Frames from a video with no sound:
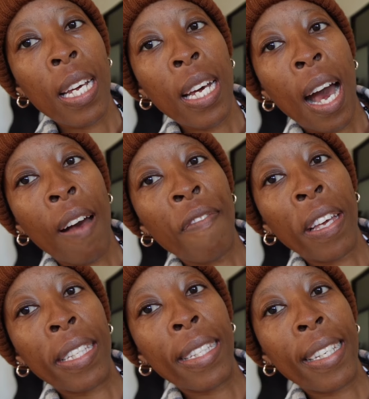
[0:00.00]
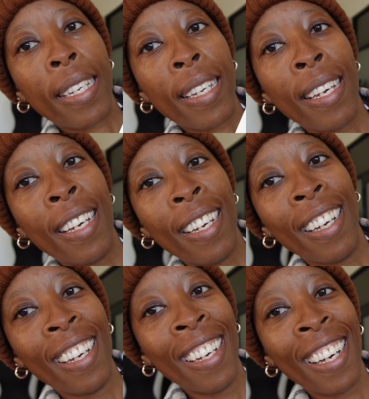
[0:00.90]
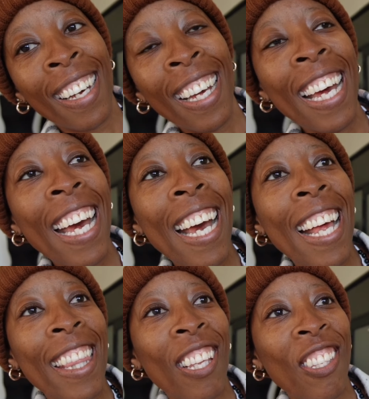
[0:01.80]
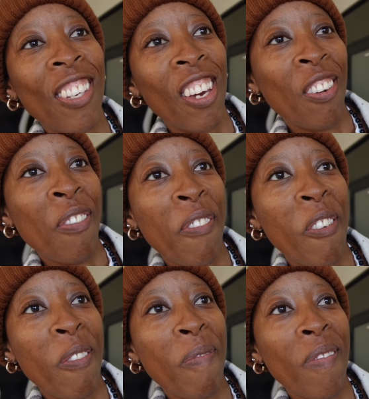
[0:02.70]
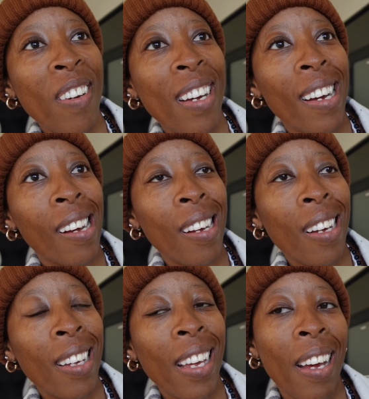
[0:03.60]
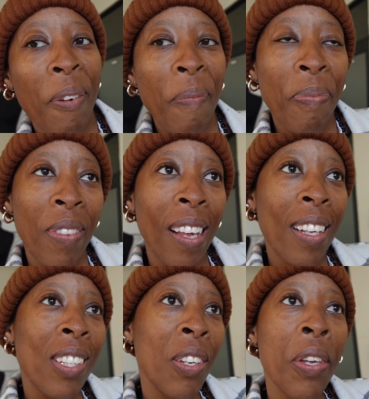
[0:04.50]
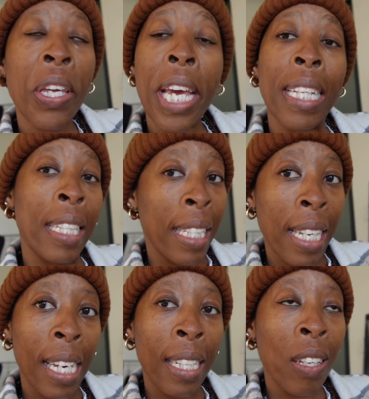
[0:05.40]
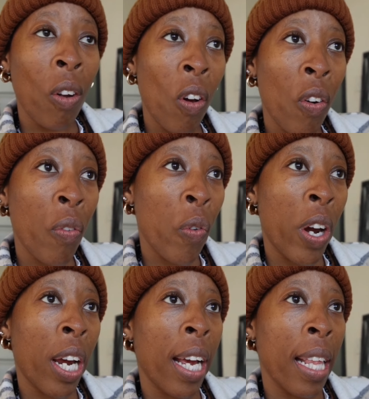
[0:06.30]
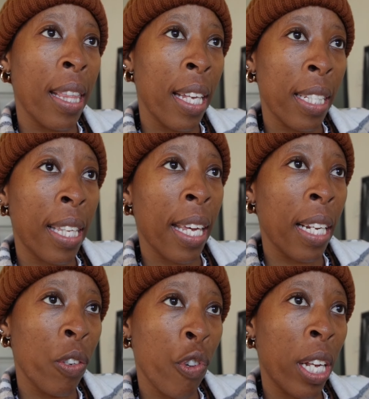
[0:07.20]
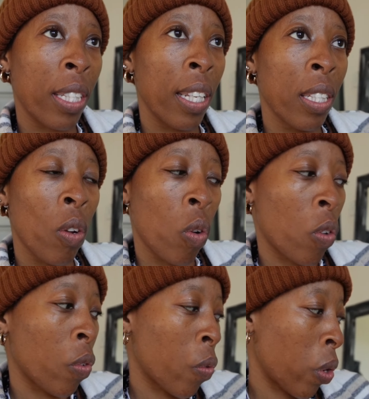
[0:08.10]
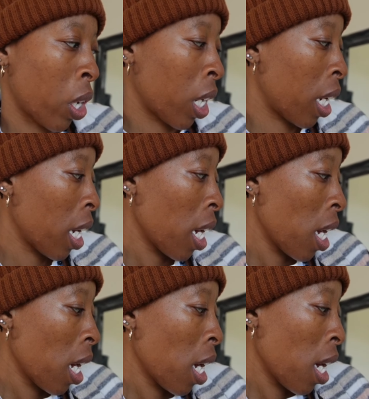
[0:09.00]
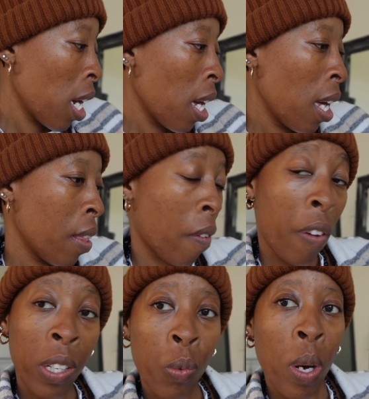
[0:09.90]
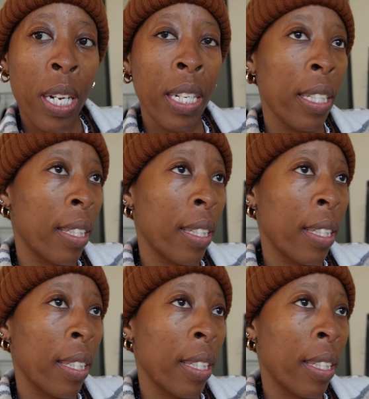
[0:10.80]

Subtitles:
harvest the skirt from. Yeah. So you can see it's a lot of work. The second dress is a lot of work. The first one,